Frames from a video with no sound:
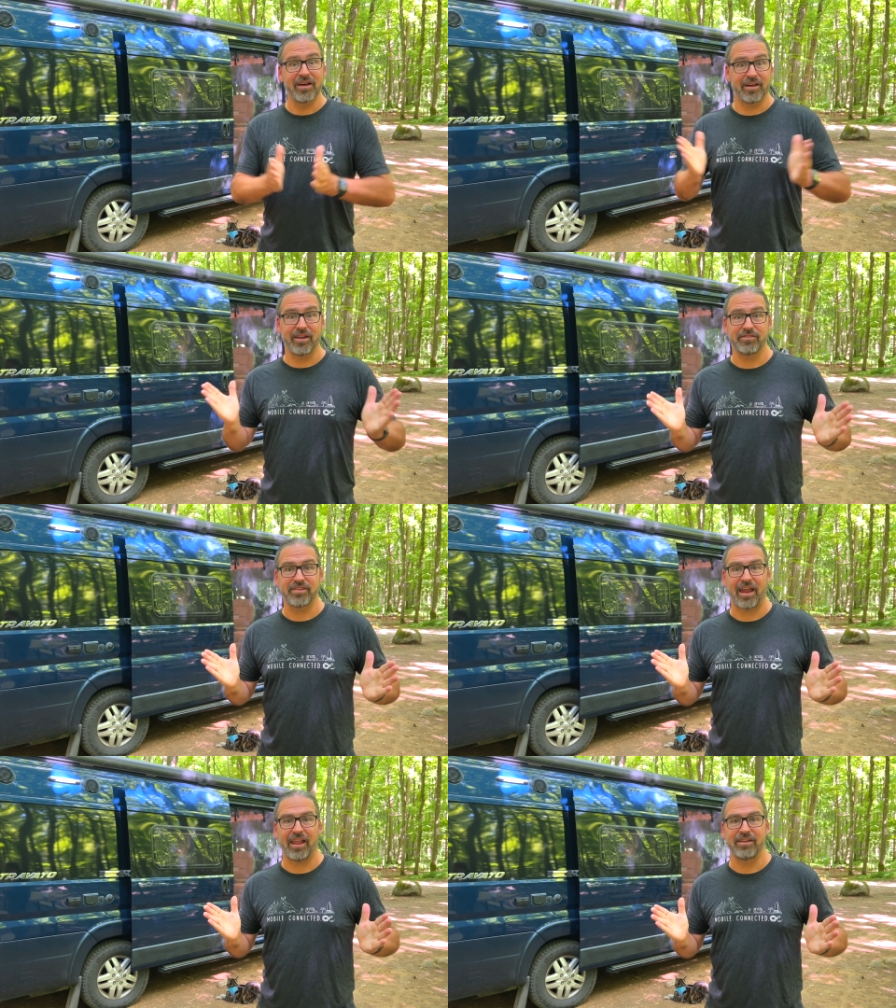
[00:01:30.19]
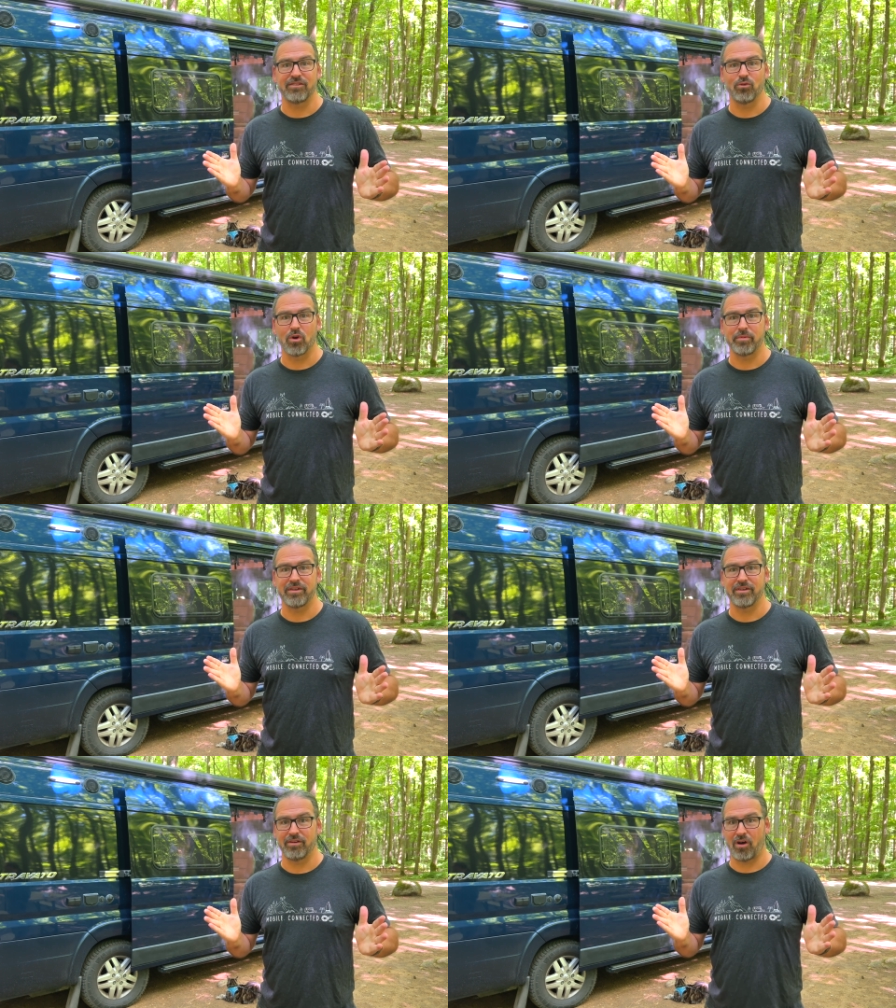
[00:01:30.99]
enough satellites in orbit
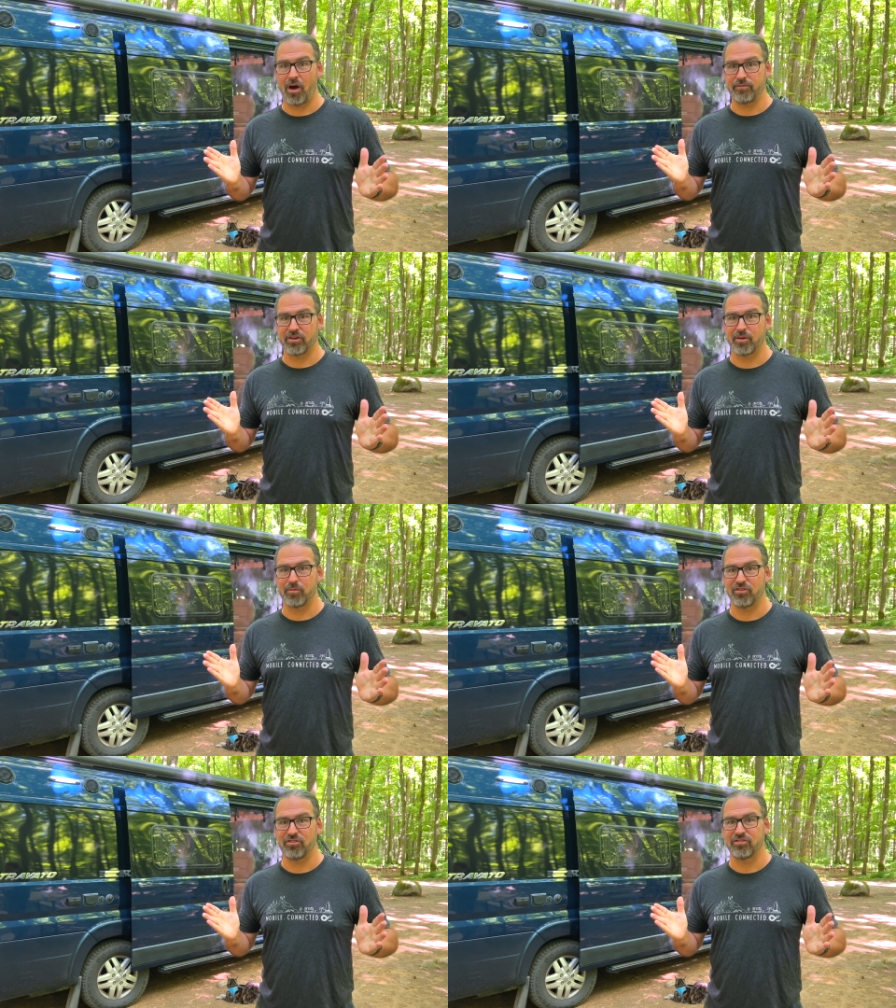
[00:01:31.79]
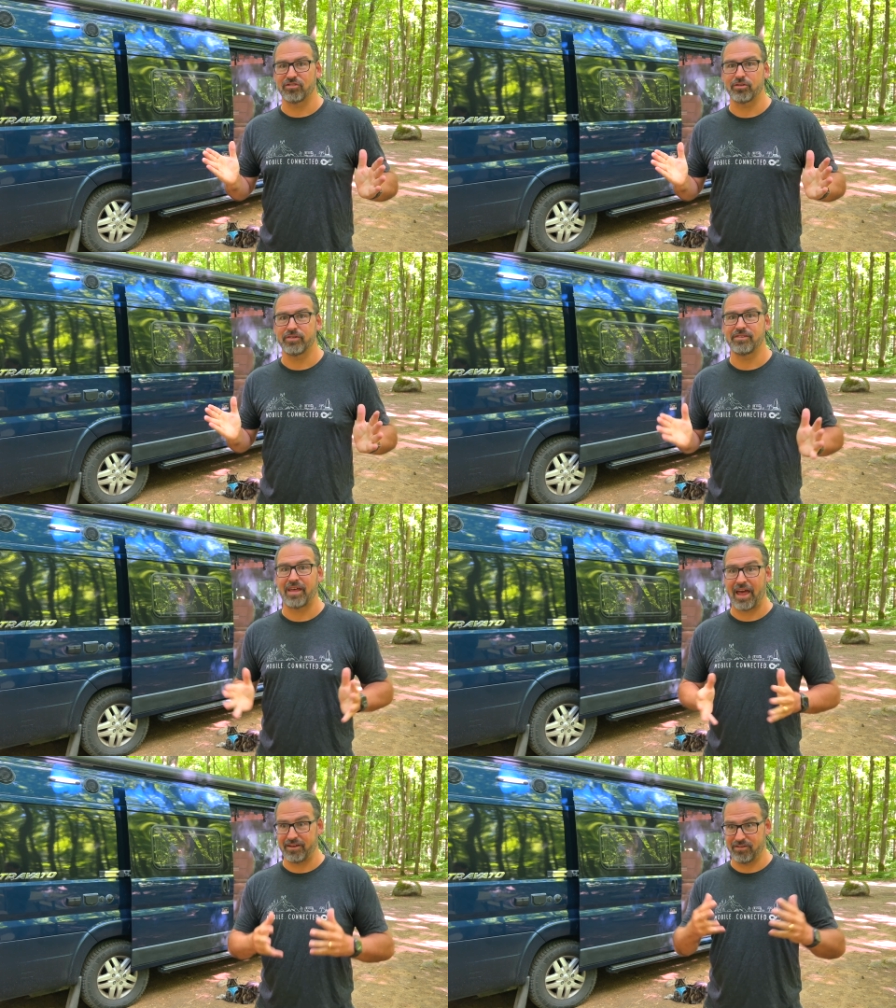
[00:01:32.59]
to offer commercial service
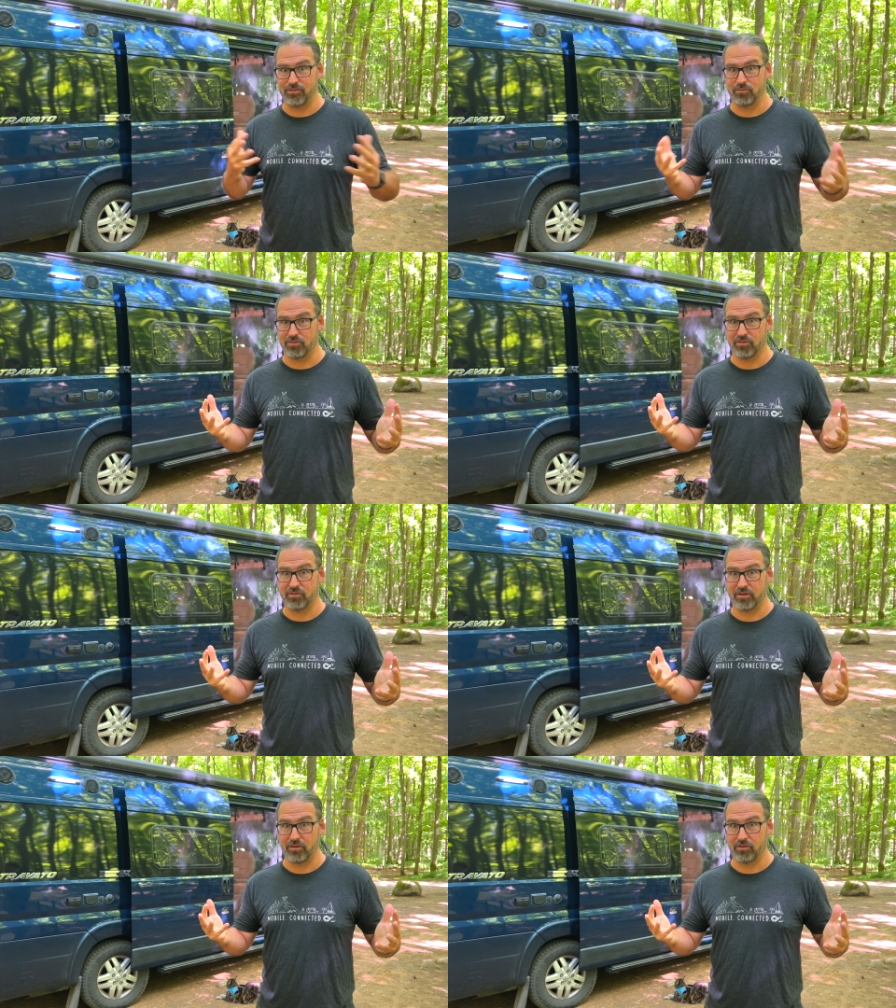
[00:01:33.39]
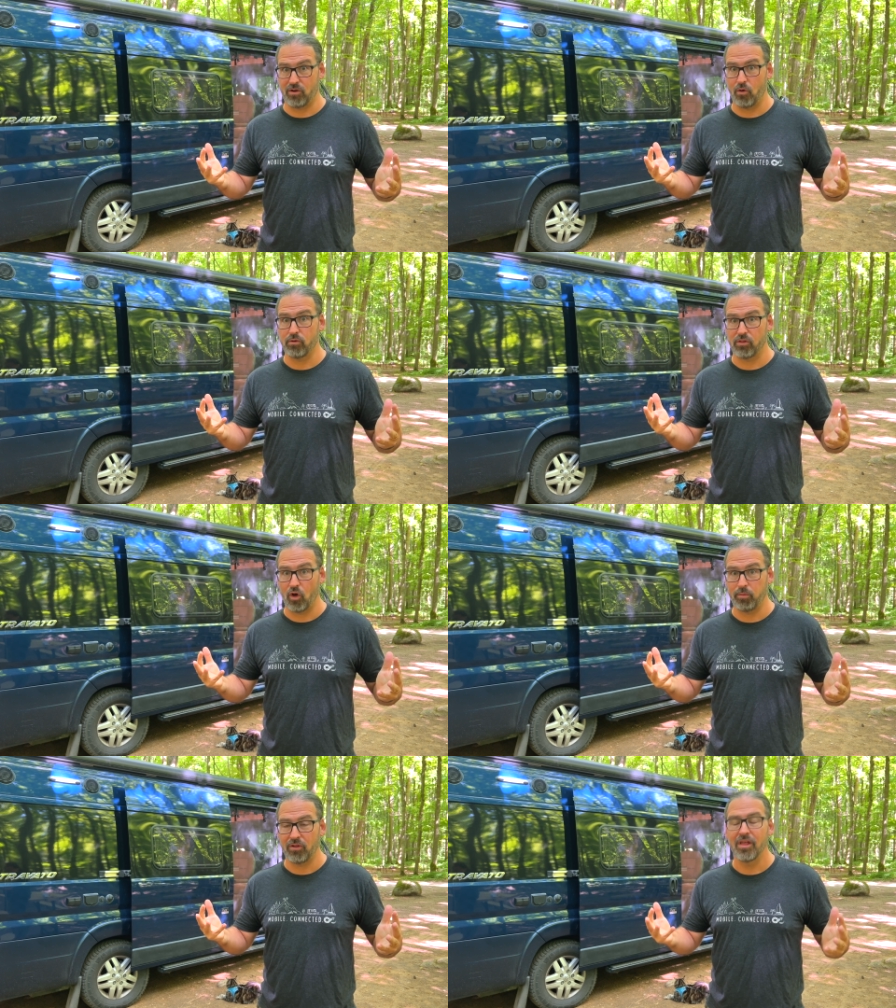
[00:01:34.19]
and to go
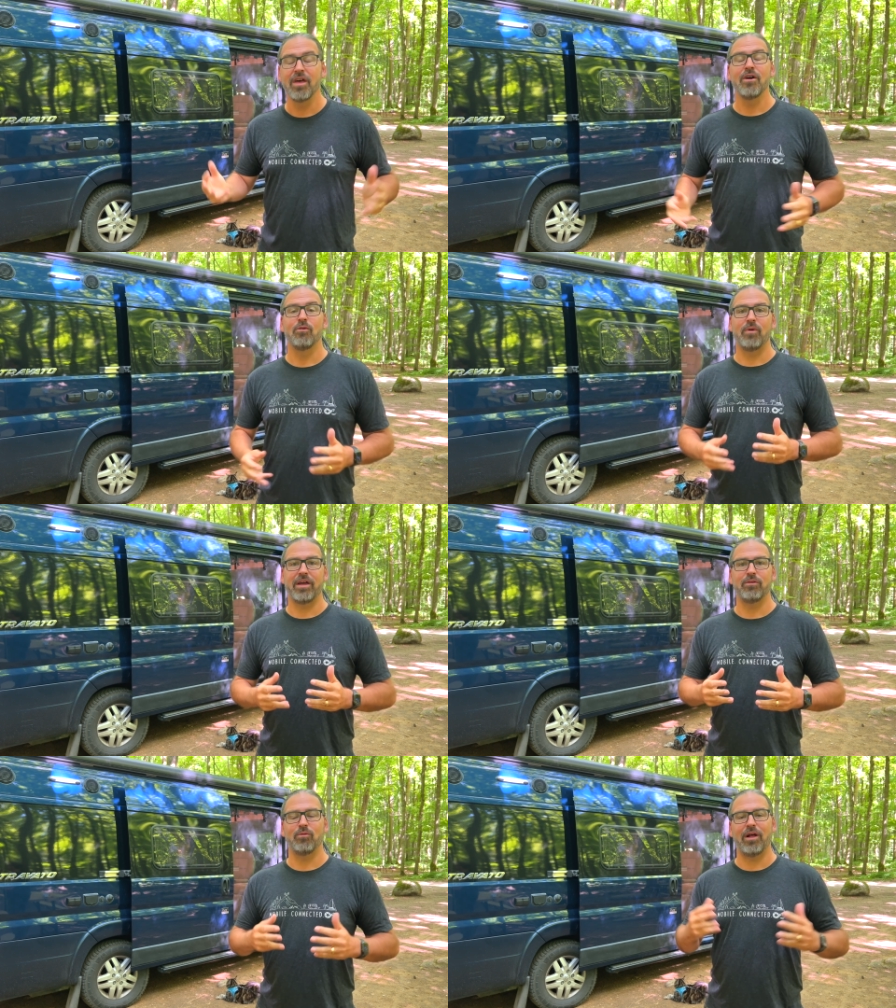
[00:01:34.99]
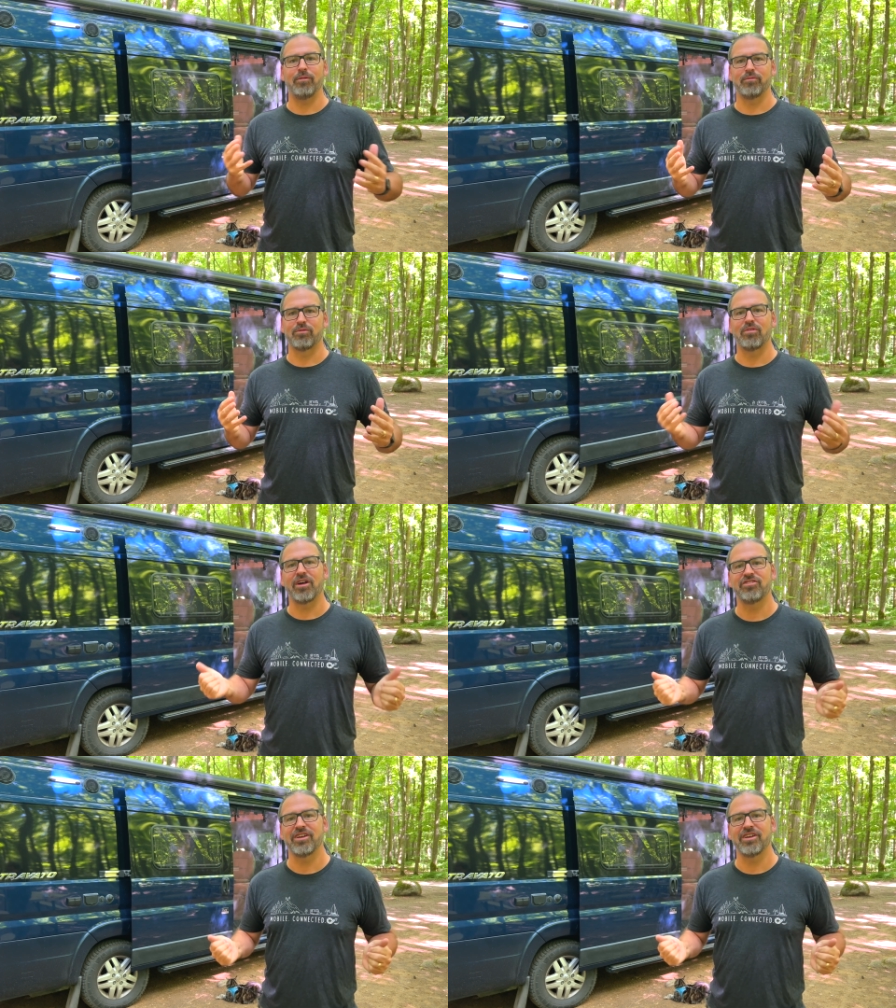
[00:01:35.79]
global when, well, Russia